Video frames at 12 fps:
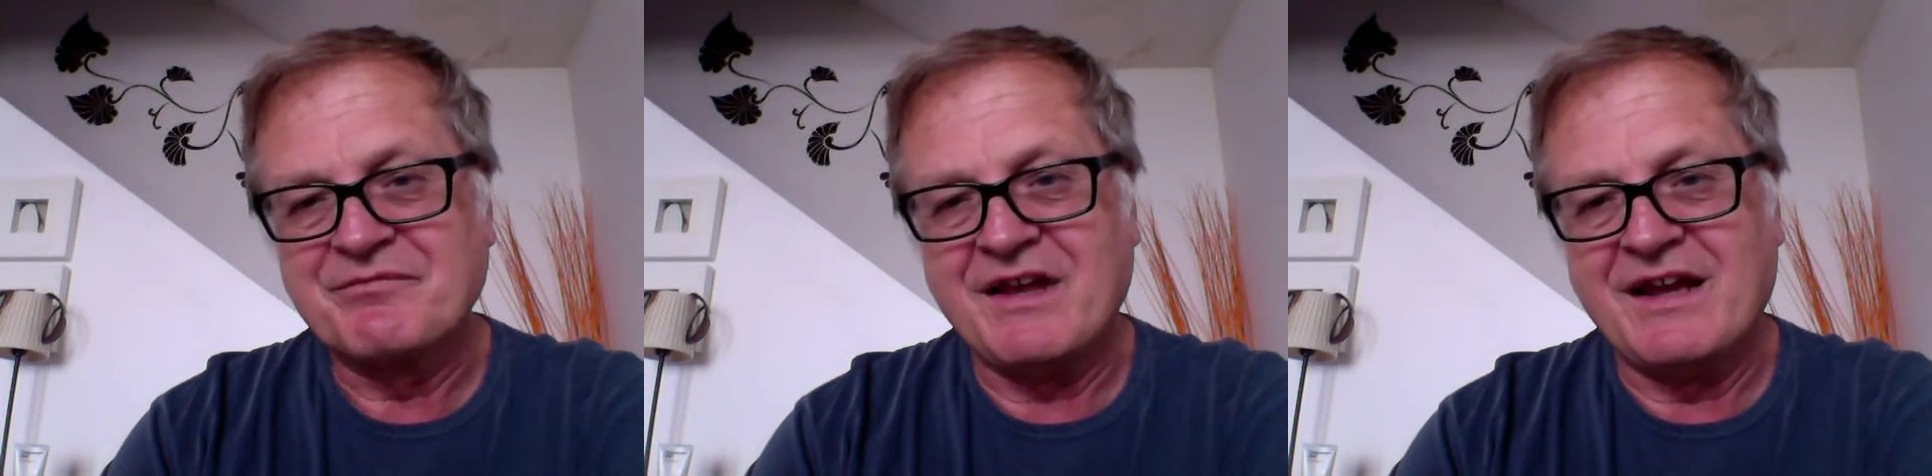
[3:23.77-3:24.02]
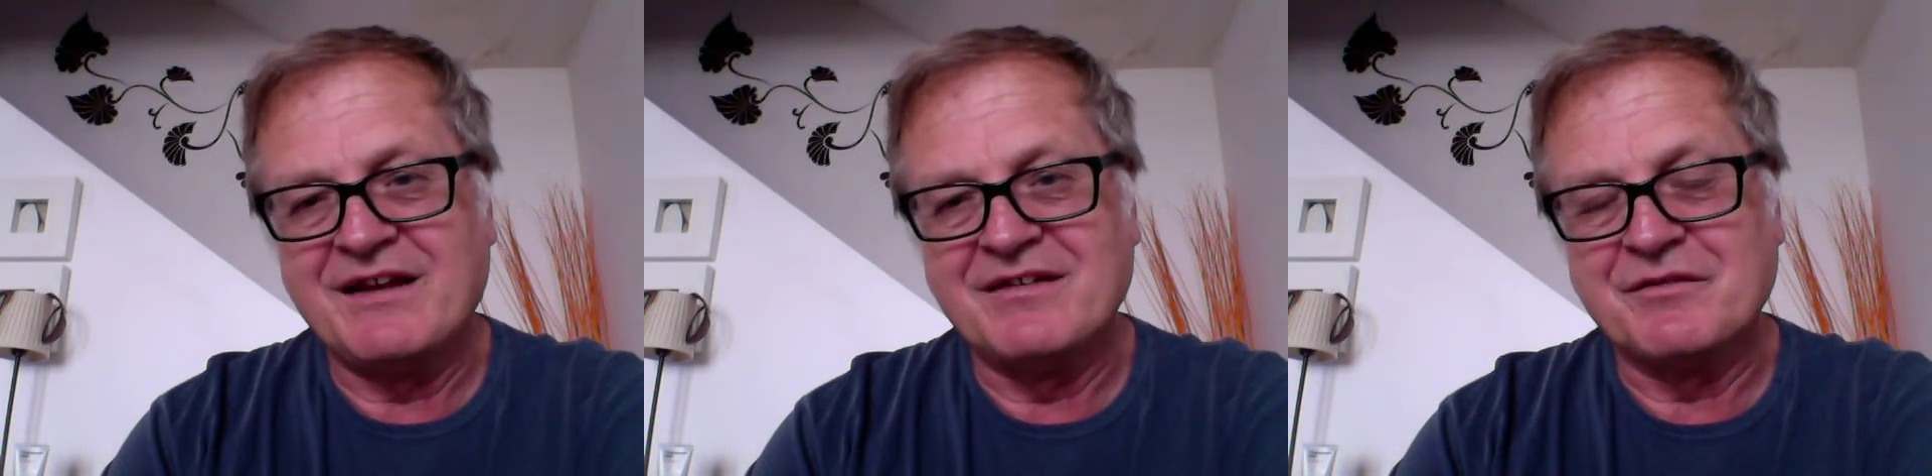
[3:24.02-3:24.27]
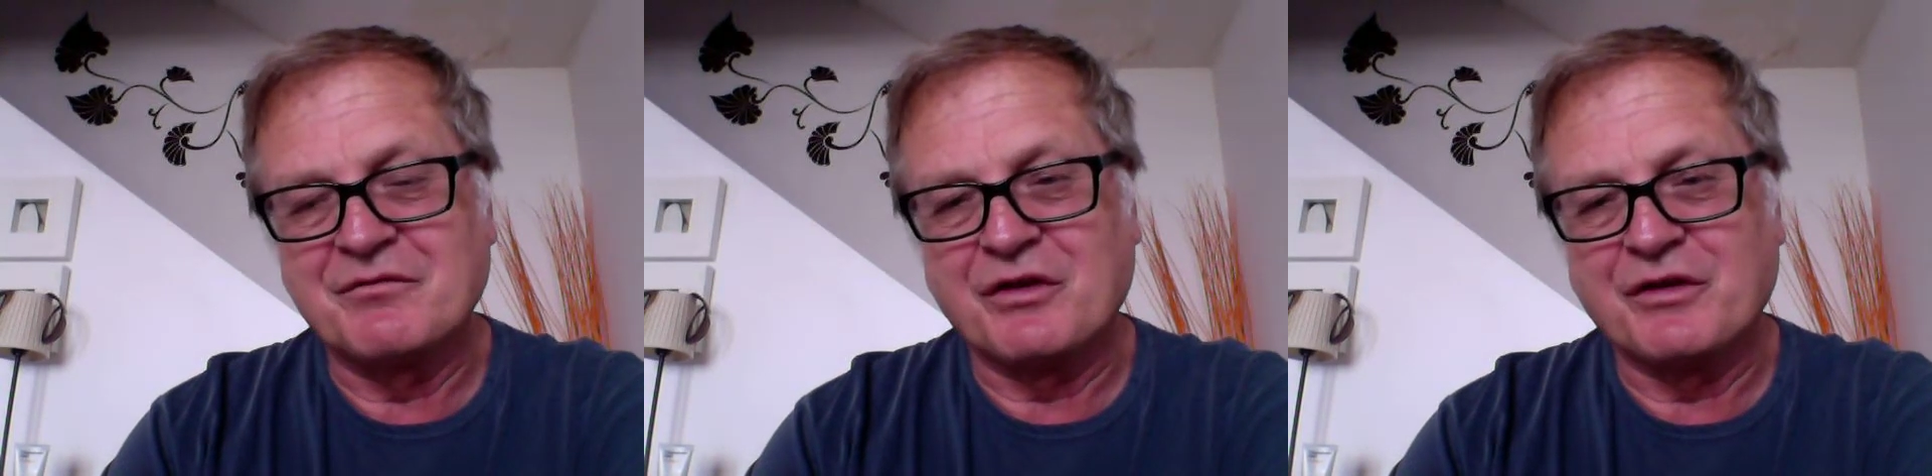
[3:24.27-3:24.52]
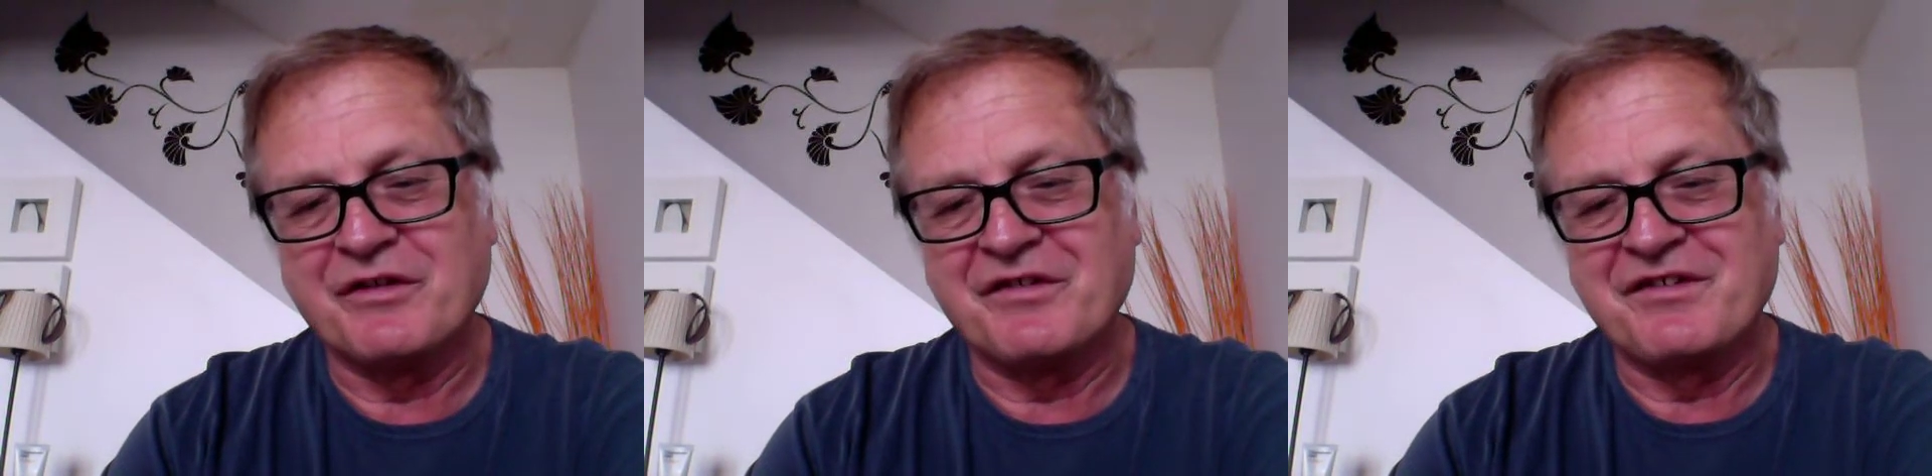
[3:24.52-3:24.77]
And of
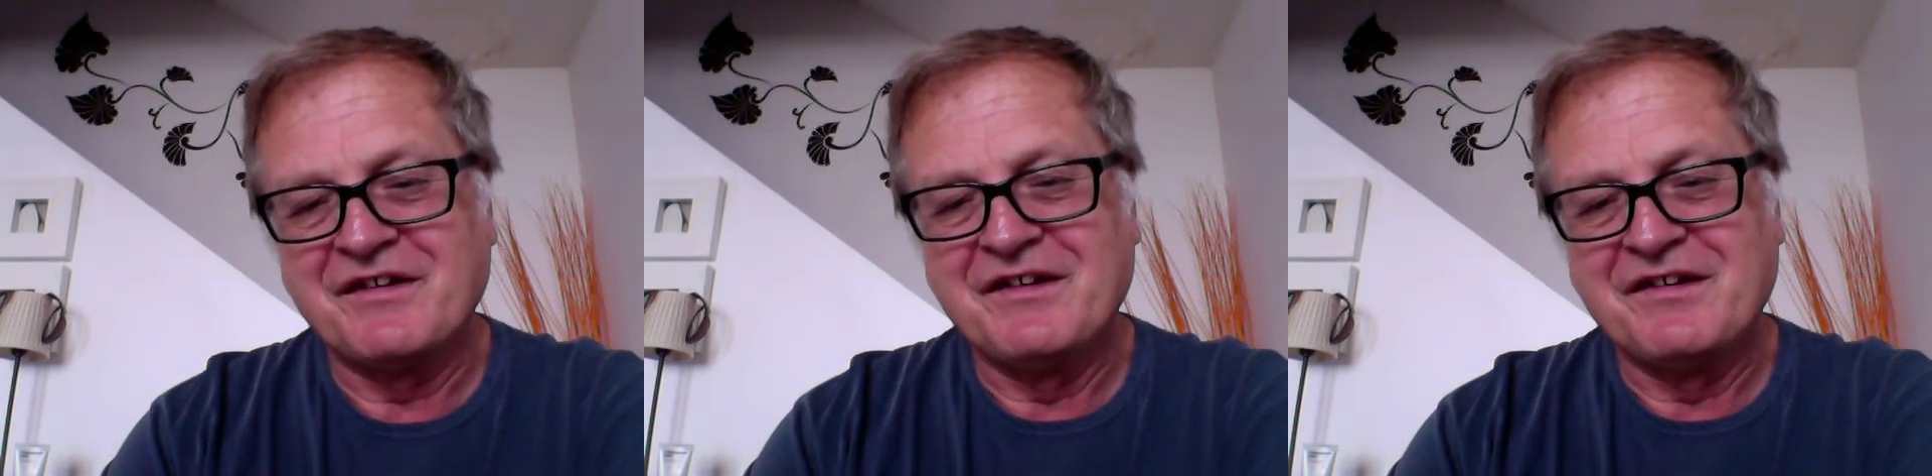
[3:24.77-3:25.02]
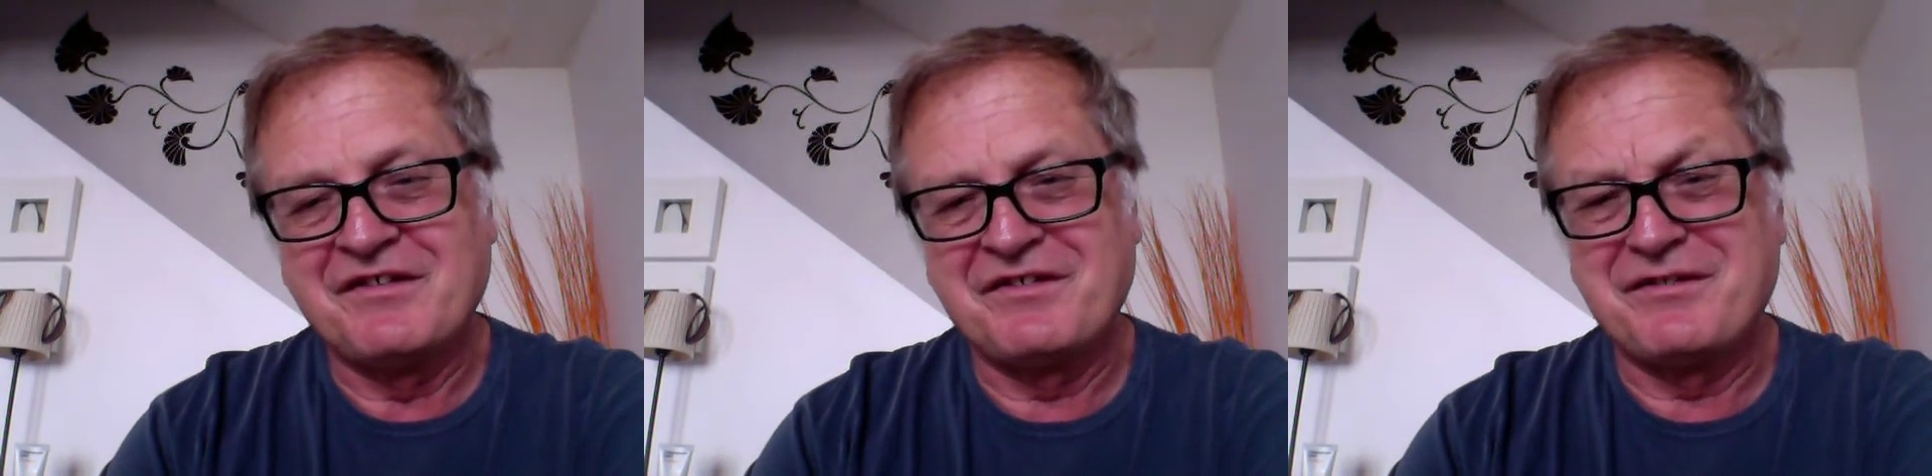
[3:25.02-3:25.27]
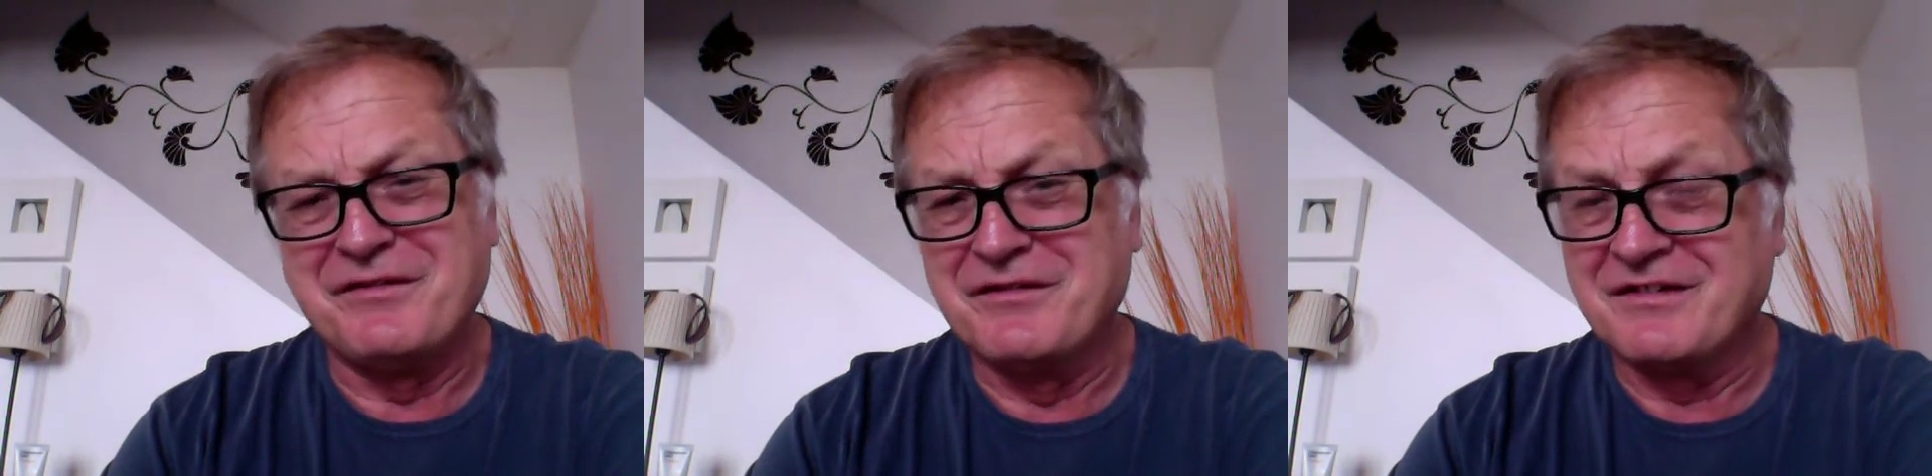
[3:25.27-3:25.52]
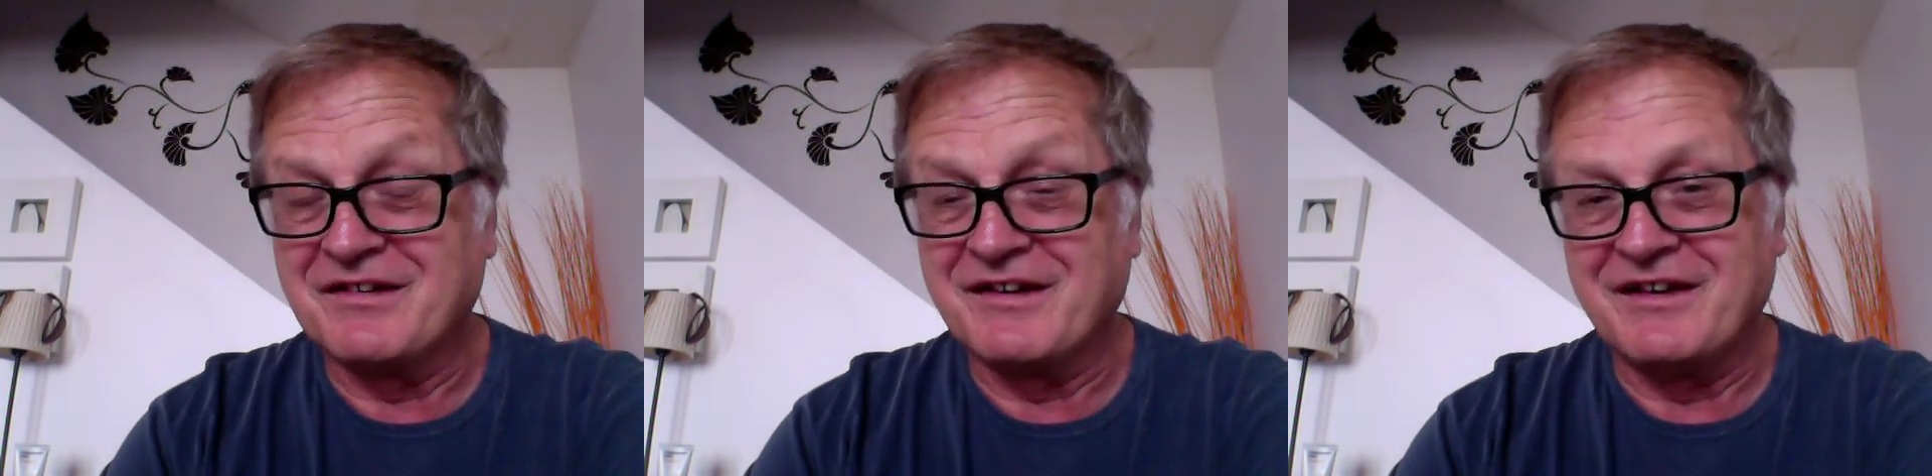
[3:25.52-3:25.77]
course,
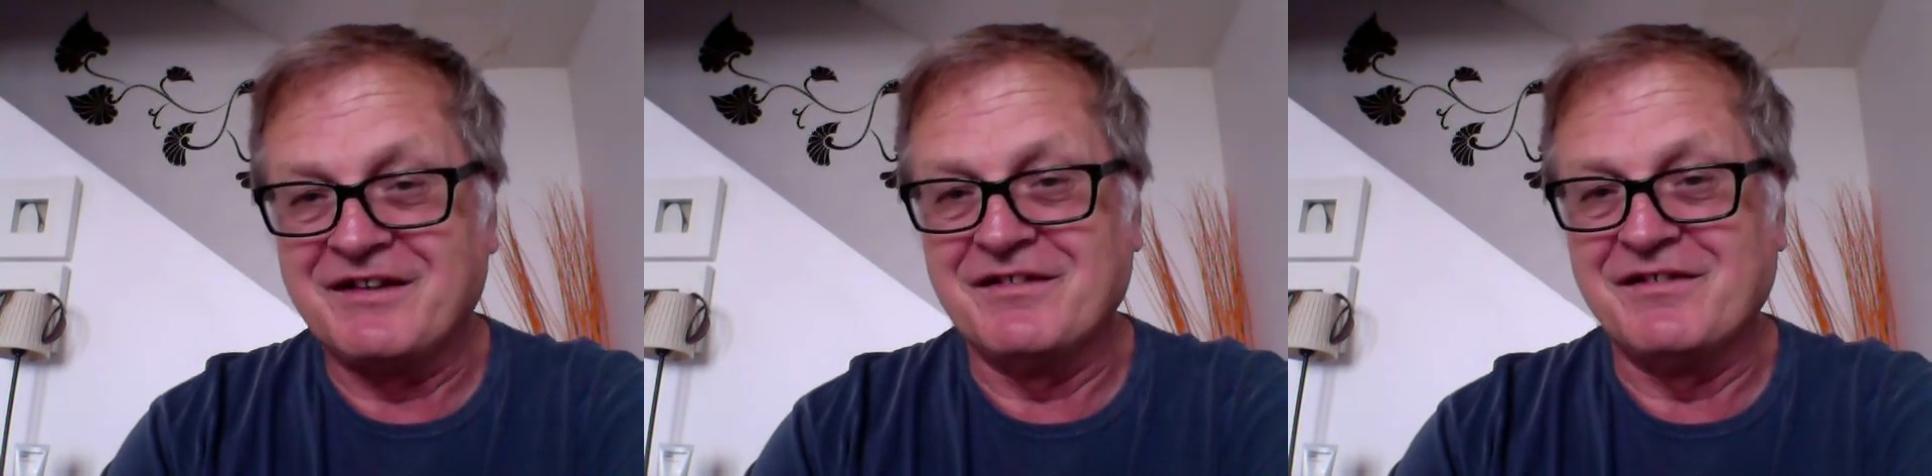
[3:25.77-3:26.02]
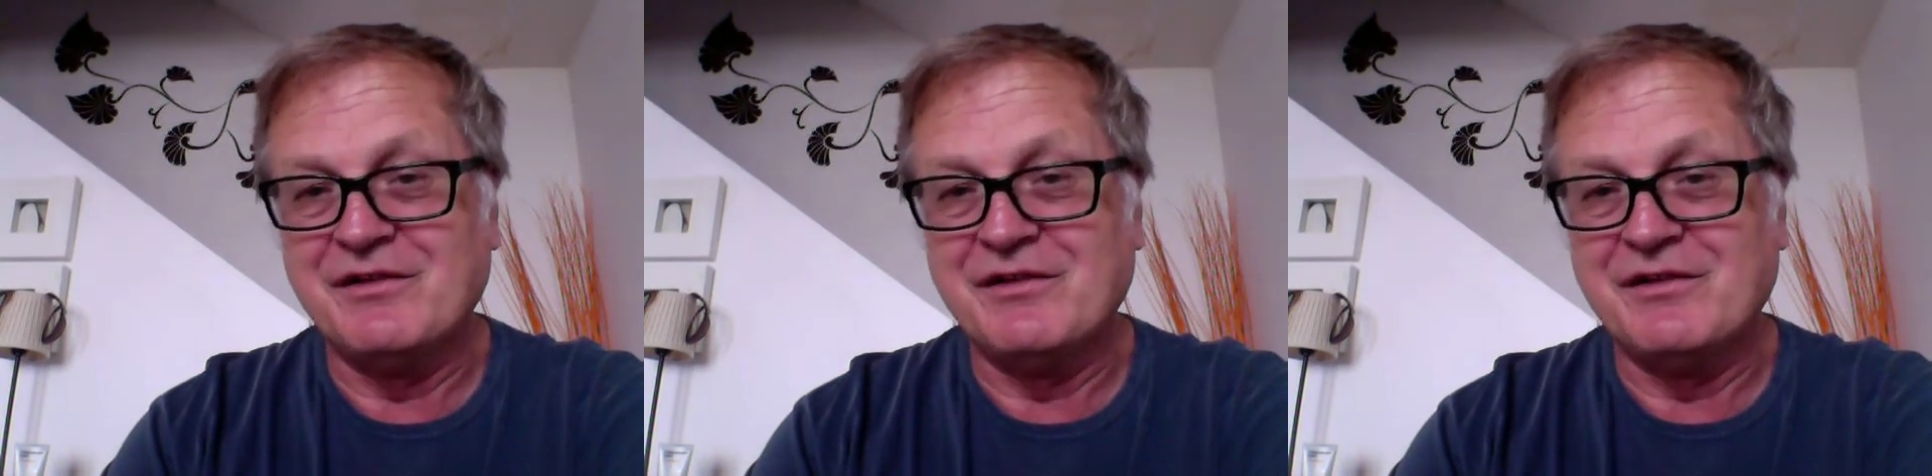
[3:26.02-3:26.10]
sooner or later,